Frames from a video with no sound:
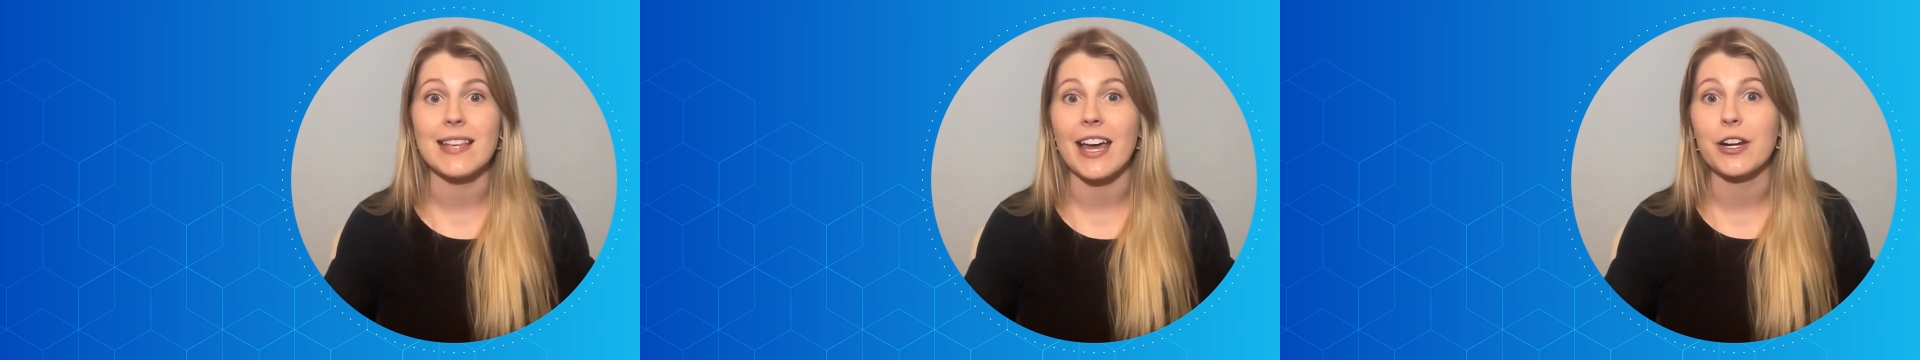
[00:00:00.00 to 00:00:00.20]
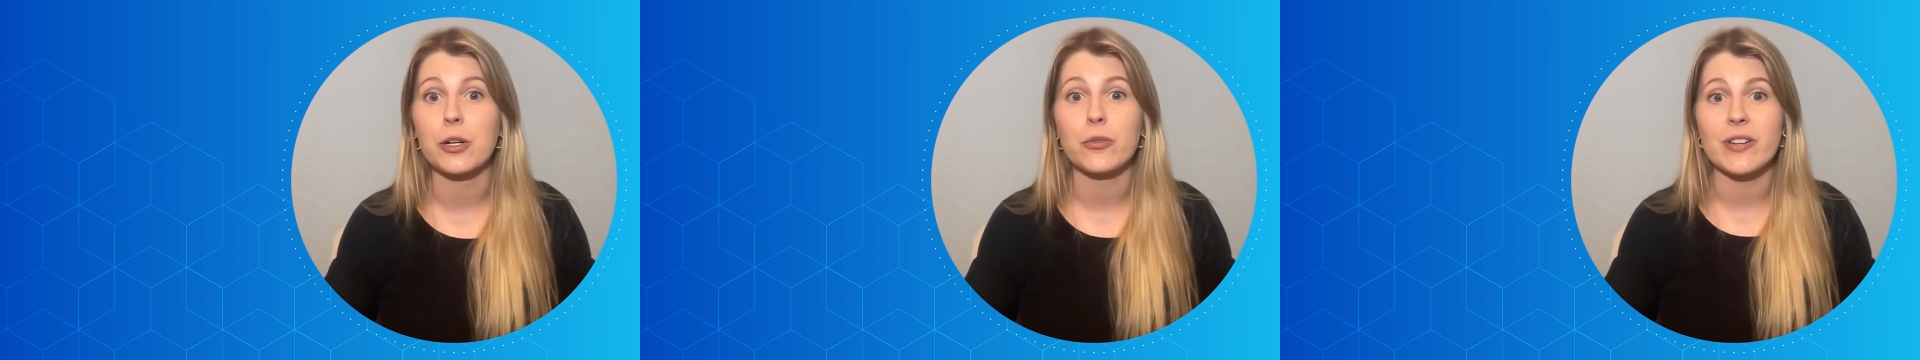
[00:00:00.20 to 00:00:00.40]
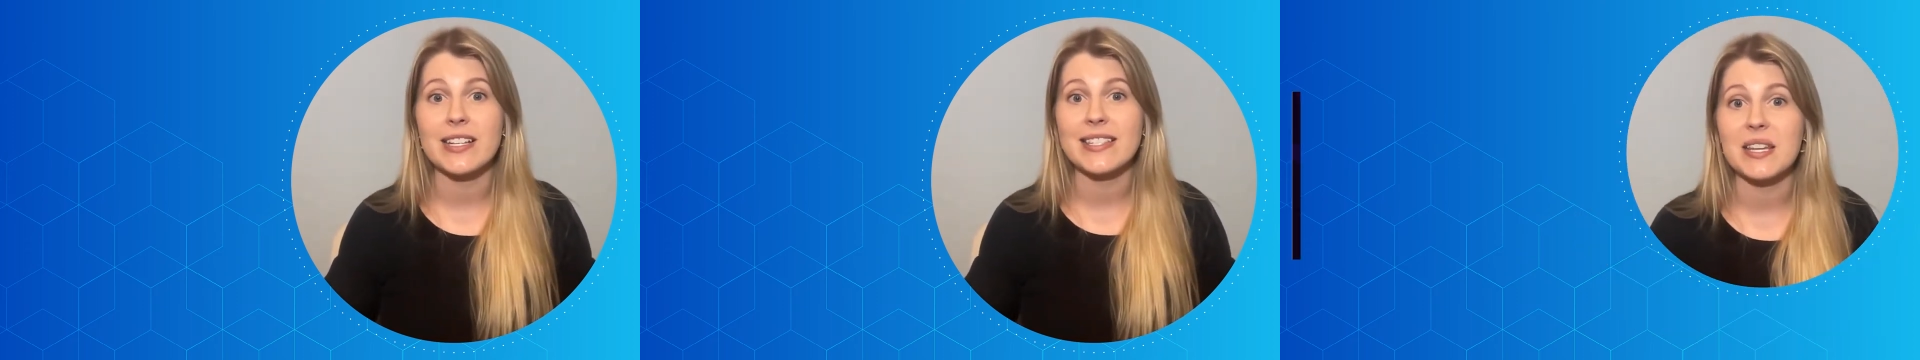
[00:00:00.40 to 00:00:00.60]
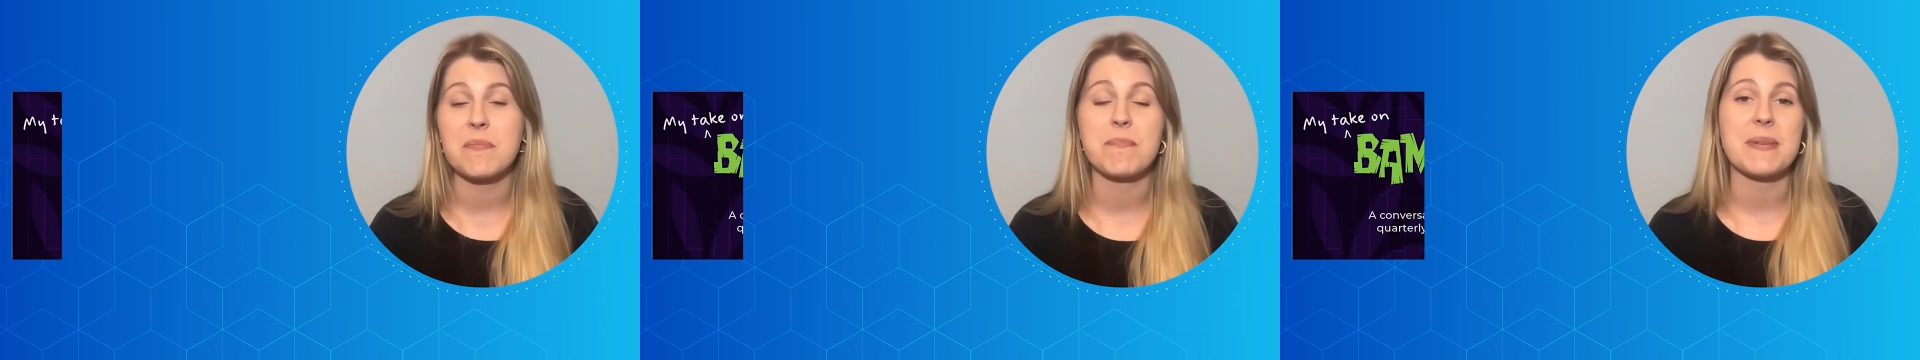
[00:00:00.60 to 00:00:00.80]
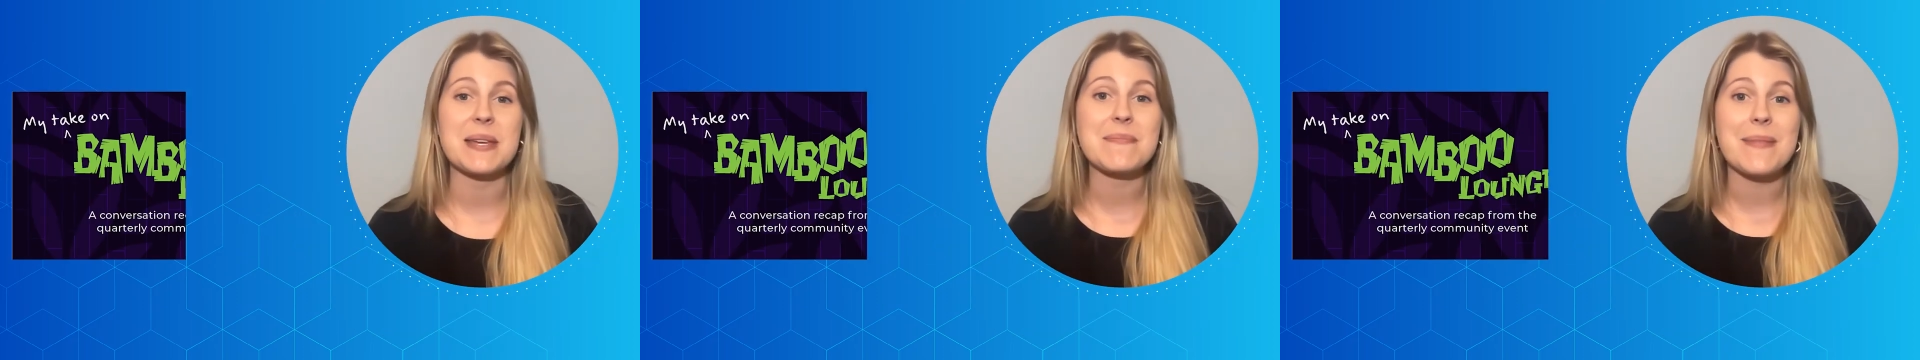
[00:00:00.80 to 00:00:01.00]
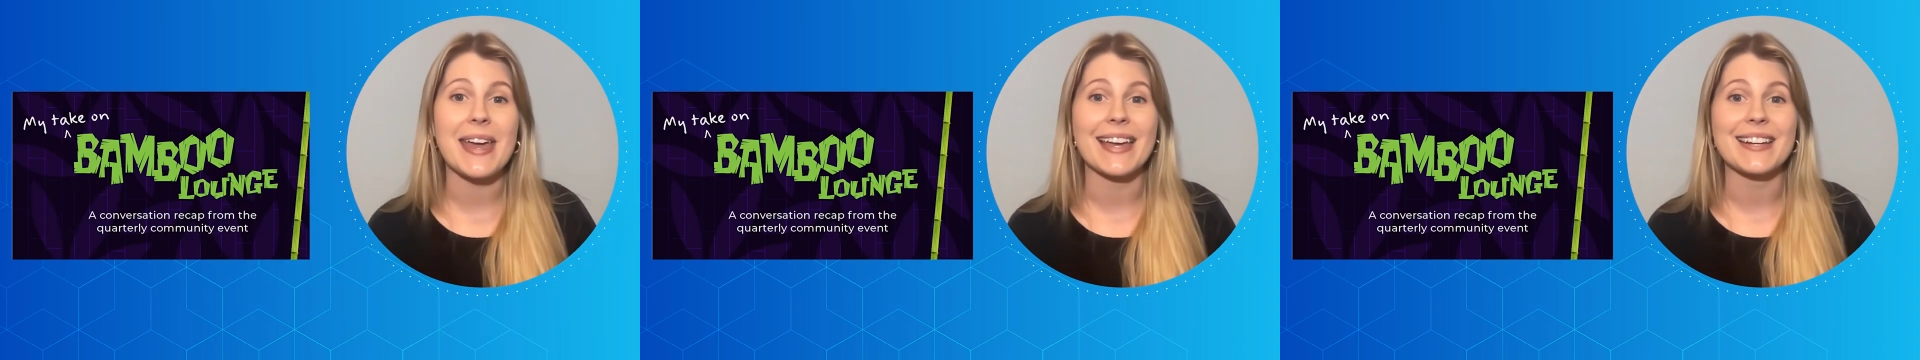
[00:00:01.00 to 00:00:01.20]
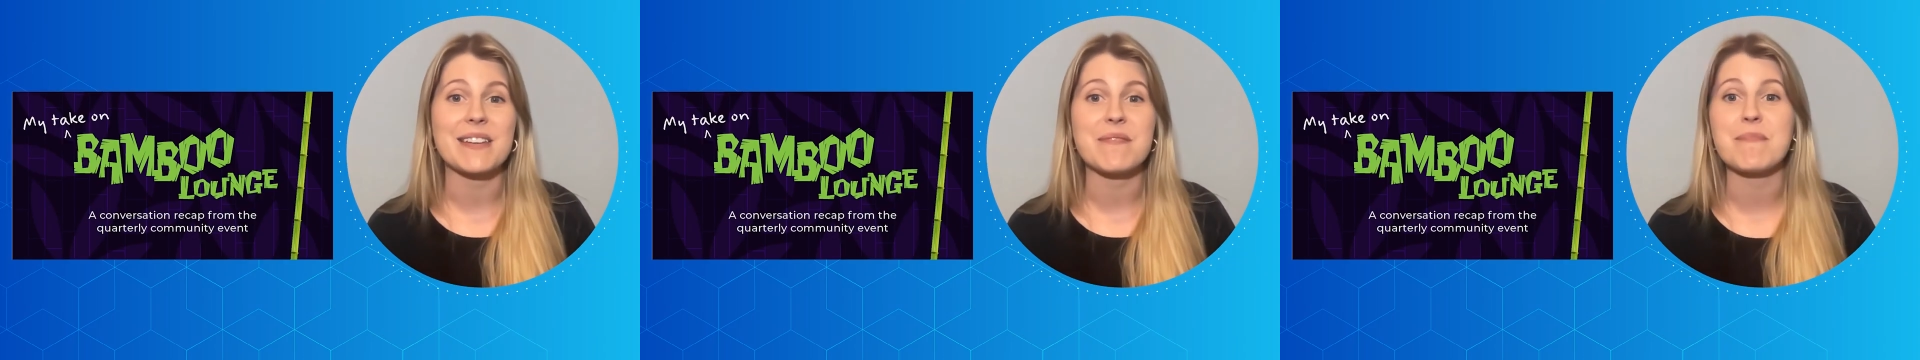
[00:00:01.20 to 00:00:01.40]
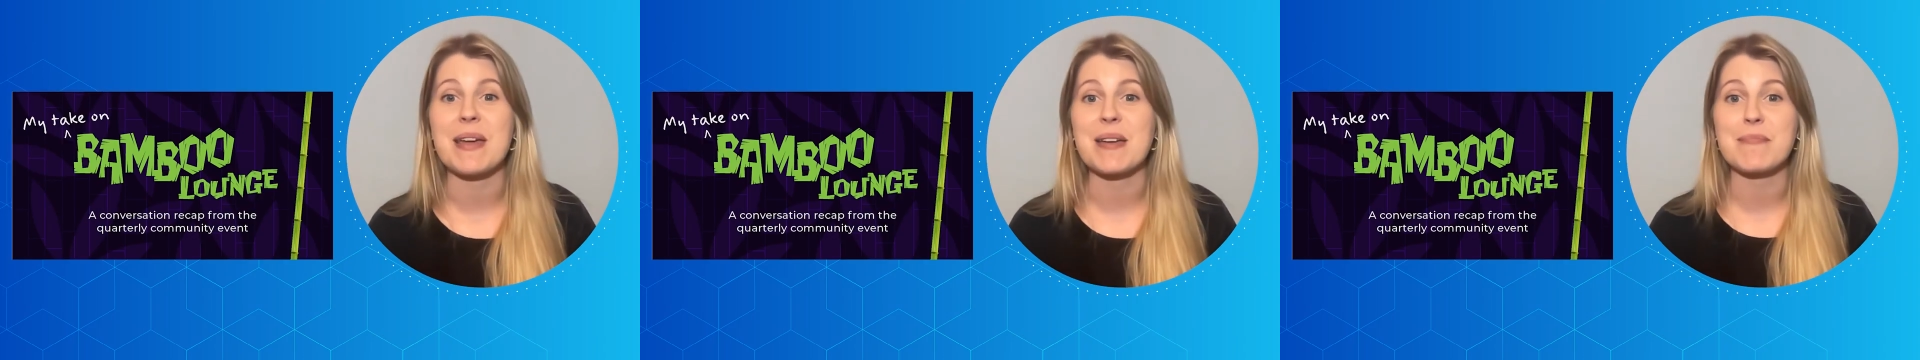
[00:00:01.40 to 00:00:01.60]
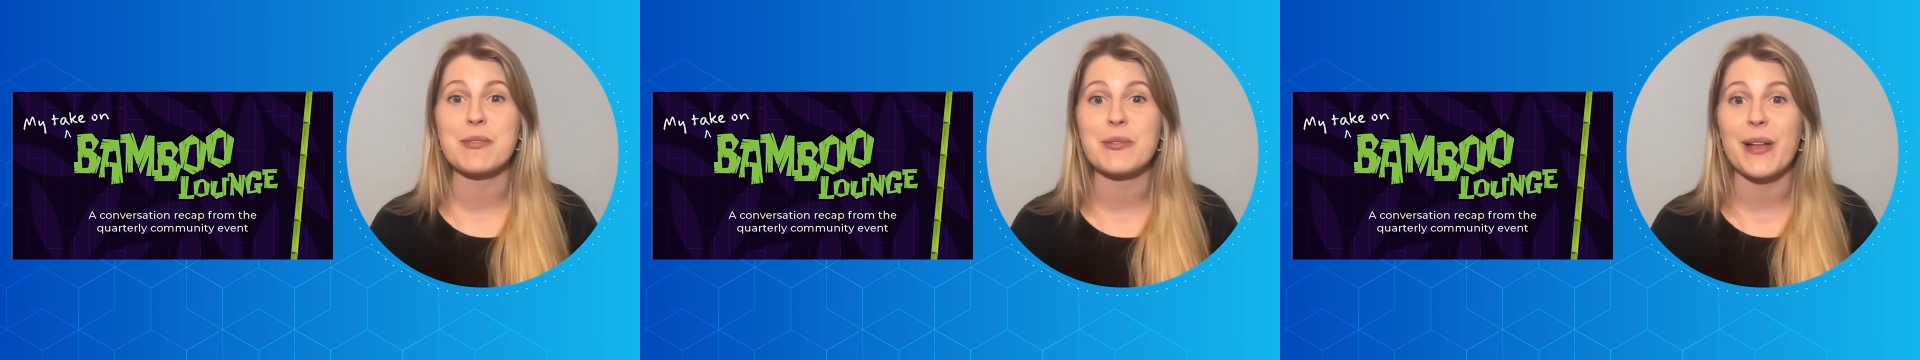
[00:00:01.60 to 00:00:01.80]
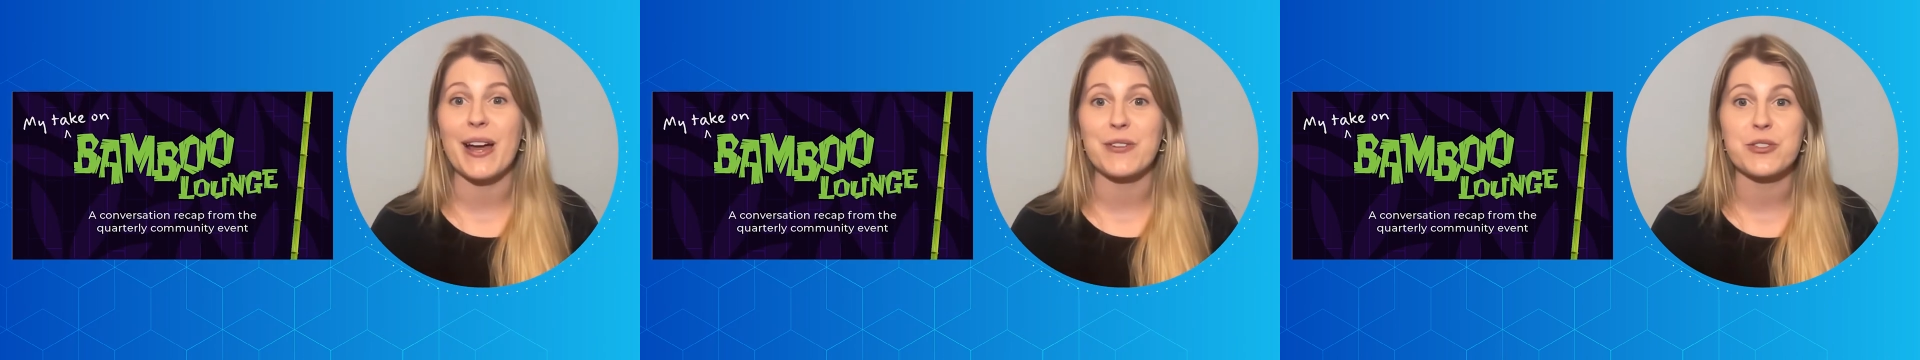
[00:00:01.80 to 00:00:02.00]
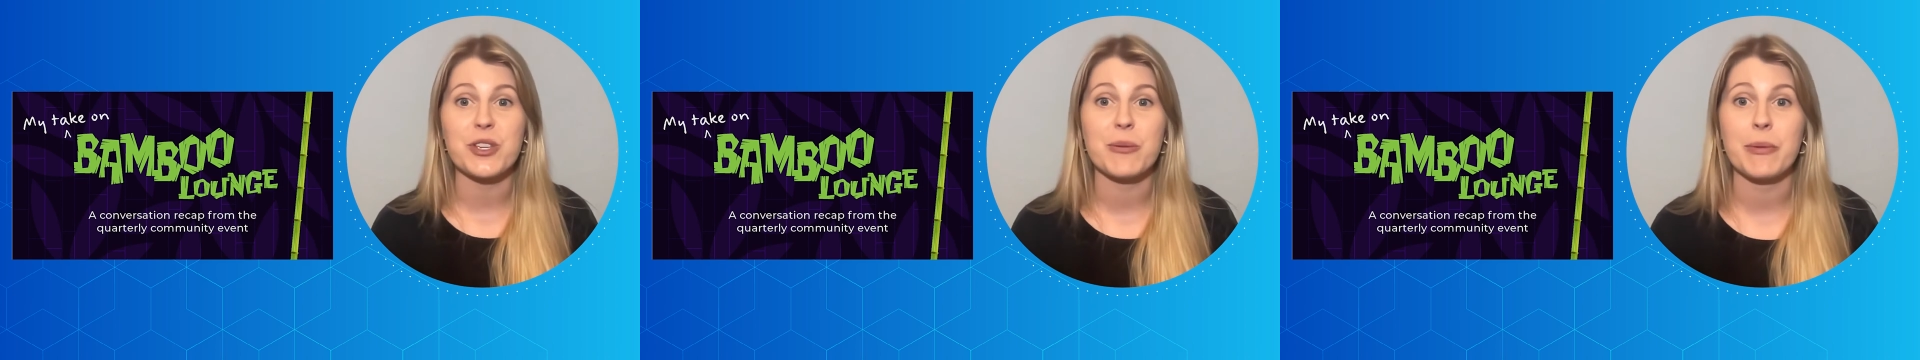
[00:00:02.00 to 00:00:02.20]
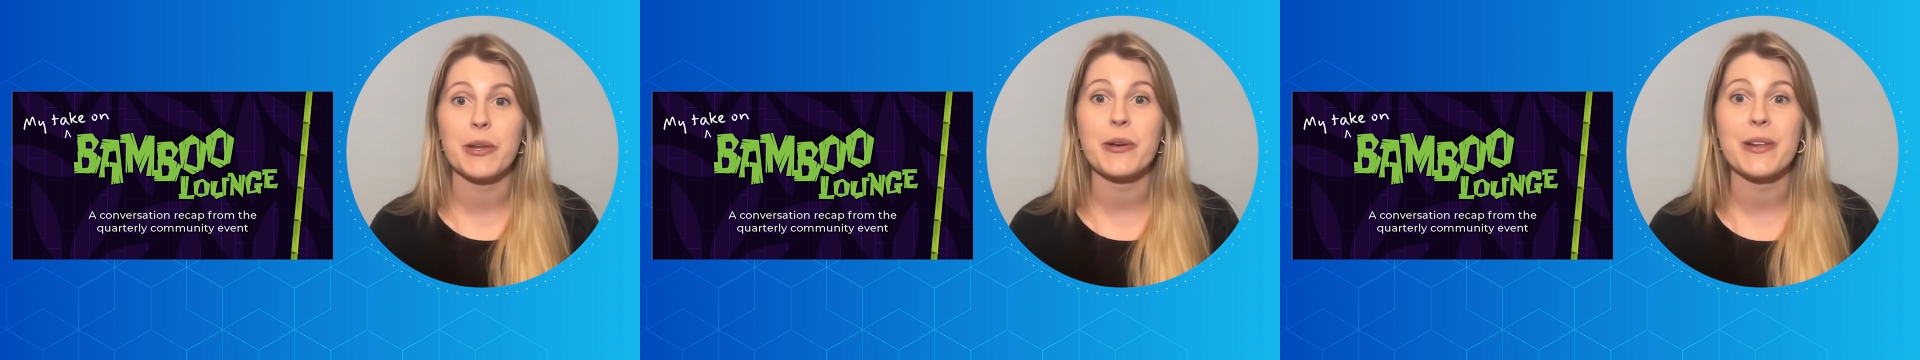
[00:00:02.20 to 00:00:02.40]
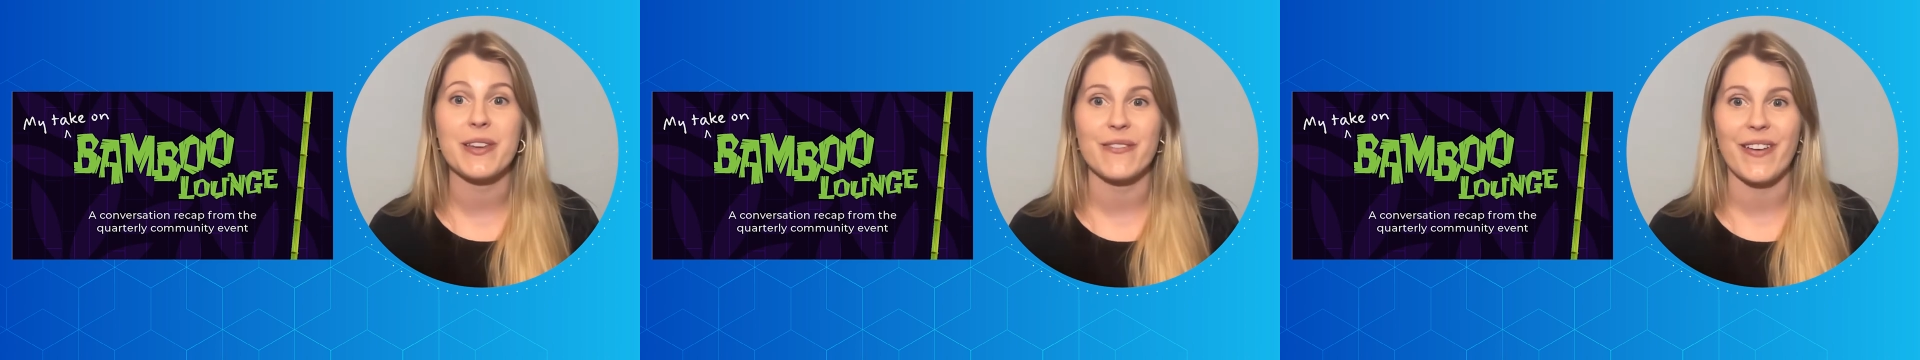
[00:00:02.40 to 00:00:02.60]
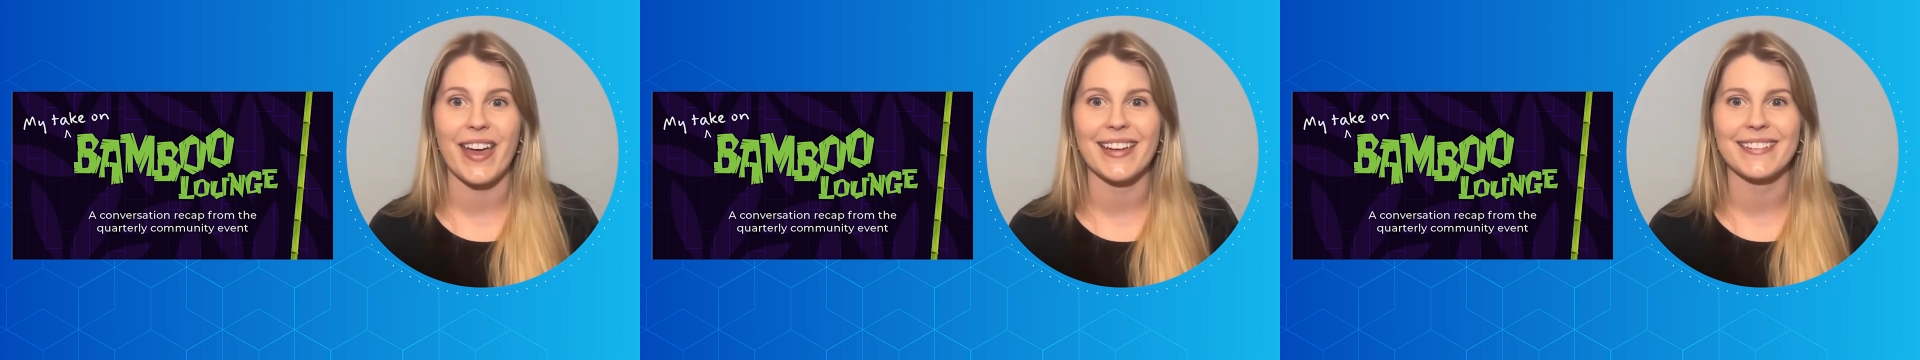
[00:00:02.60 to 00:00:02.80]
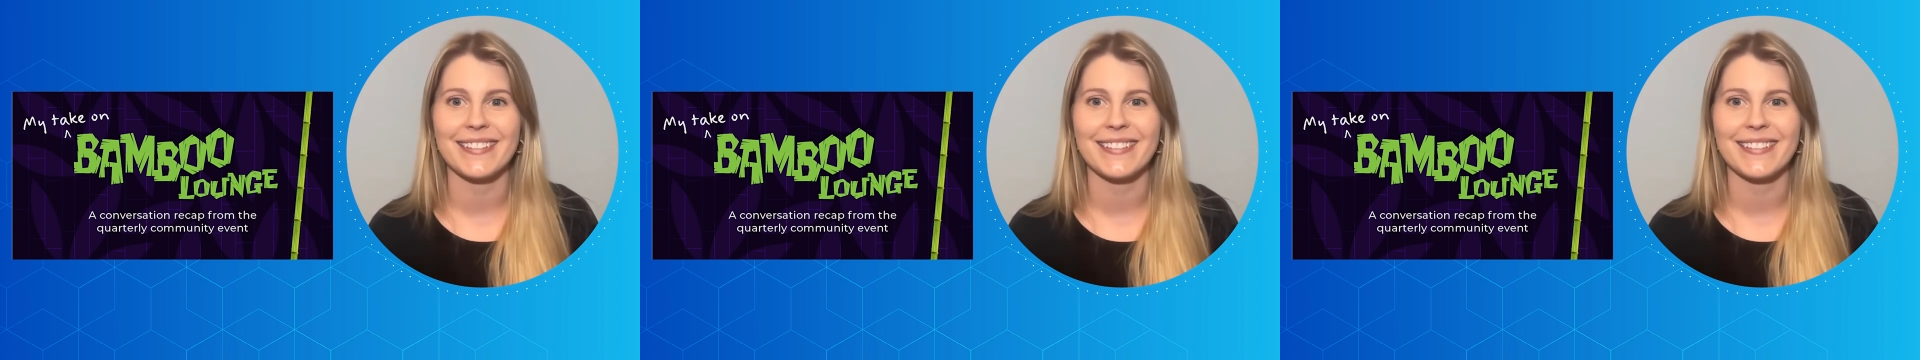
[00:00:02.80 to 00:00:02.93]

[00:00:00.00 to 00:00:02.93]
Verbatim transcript: at our recent BigPanda Bamboo Lounge community event.